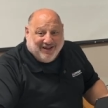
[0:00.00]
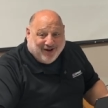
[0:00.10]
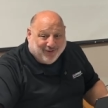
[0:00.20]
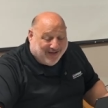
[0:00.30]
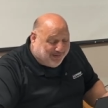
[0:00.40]

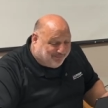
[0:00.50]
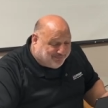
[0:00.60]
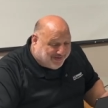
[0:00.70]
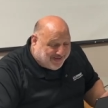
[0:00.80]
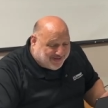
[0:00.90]
All right?
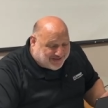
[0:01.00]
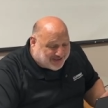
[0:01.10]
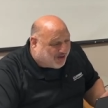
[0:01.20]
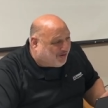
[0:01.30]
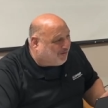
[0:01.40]

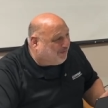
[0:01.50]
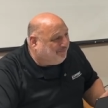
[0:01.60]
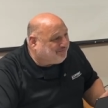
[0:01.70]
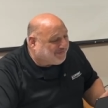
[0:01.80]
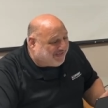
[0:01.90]
So,
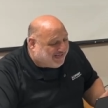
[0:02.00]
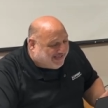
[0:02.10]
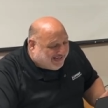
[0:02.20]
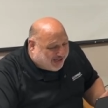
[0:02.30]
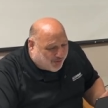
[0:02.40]

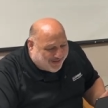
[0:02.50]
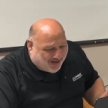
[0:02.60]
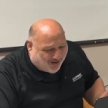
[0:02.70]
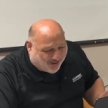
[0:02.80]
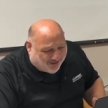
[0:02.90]
here we
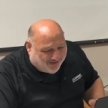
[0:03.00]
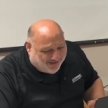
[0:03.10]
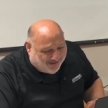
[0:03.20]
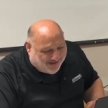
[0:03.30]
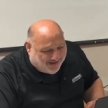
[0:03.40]
are.
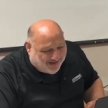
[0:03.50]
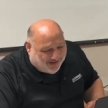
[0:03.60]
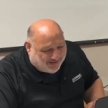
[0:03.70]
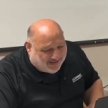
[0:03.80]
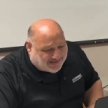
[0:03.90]

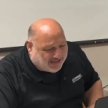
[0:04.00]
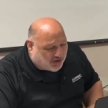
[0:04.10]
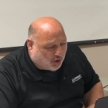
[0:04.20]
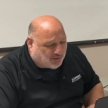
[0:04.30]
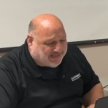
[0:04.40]
Let's see
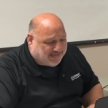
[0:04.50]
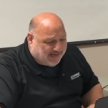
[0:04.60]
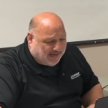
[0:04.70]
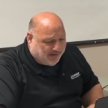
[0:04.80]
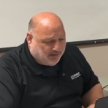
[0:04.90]
Cozy
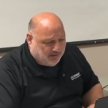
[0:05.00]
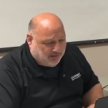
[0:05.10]
Den.